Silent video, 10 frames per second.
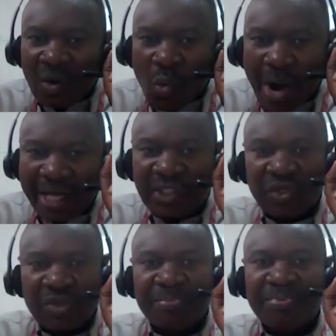
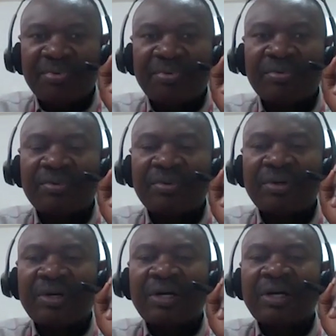workshop
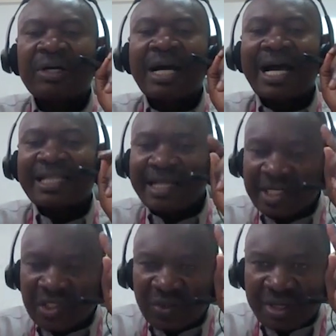at the
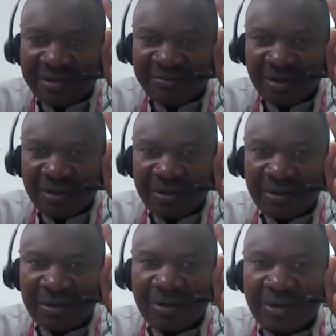national level,
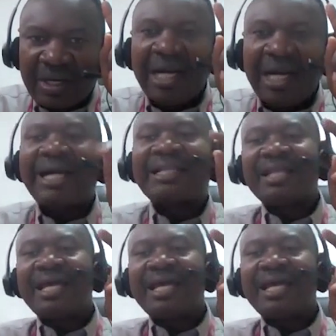and